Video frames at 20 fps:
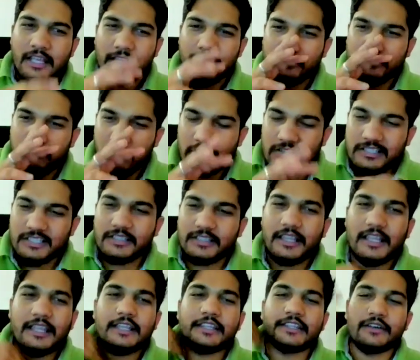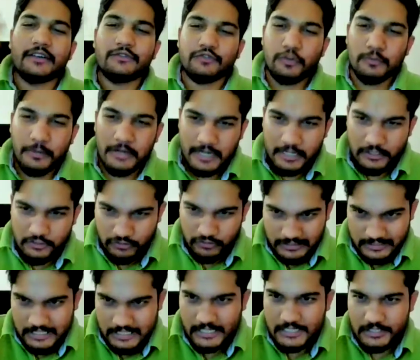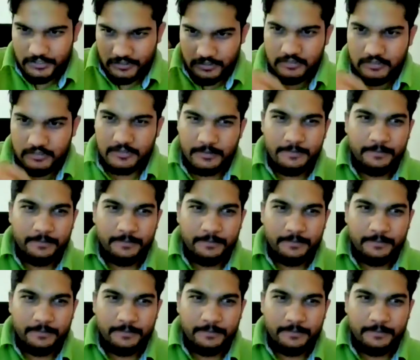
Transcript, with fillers: It falls in the area of supernatural sciences.